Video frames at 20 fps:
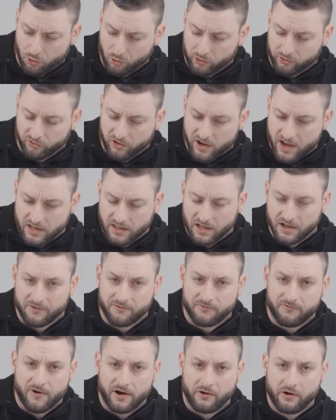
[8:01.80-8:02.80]
it will create a
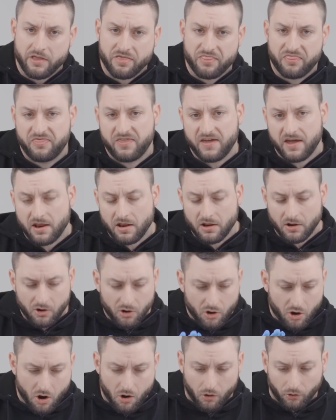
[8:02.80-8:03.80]
very
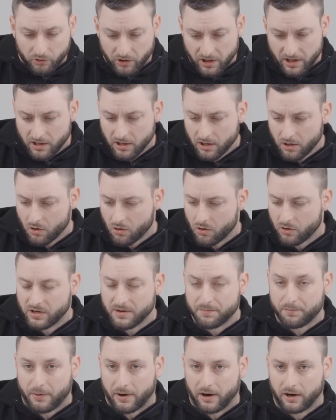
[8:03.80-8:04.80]
thin coating on
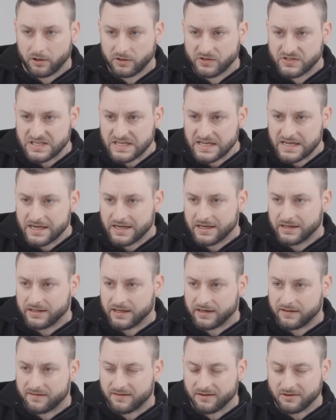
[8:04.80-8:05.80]
the parts
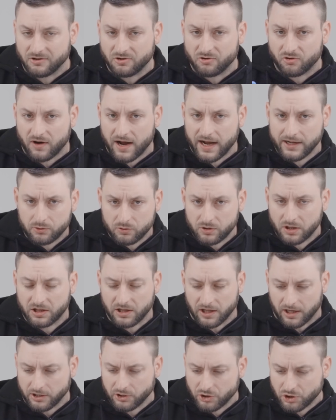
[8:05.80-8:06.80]
that's dry to the
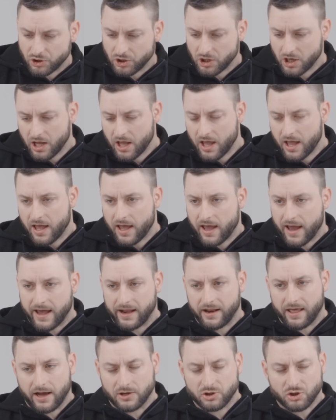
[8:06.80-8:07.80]
touch
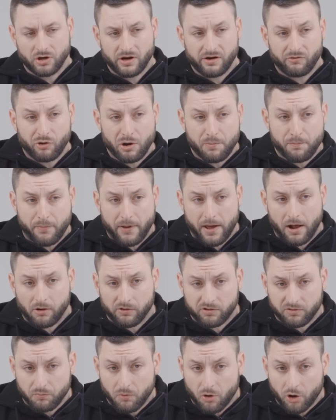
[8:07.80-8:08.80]
and actually
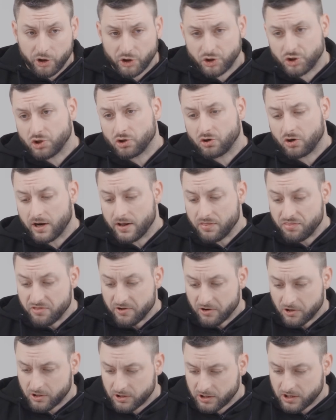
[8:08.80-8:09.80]
repels moisture and
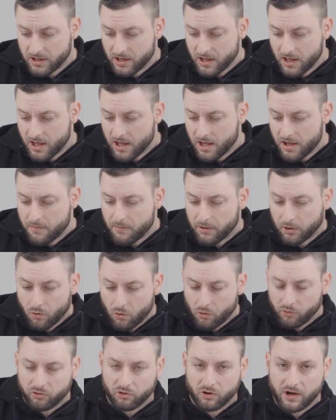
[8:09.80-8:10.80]
dirt, but
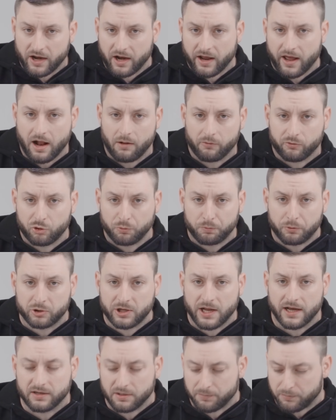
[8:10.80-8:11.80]
also kind of helps to
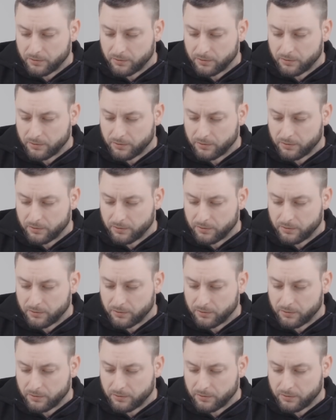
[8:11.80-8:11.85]
protect the